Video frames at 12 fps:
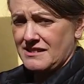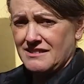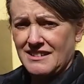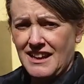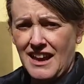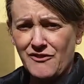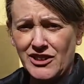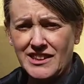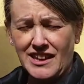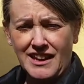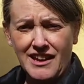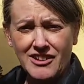and
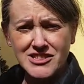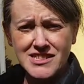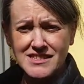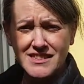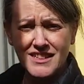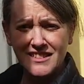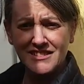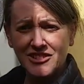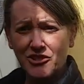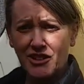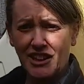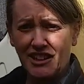everything else that
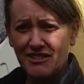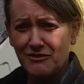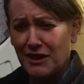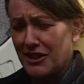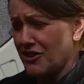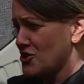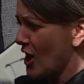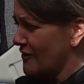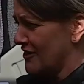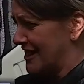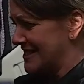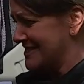you need when you're
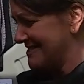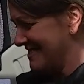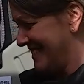traveling.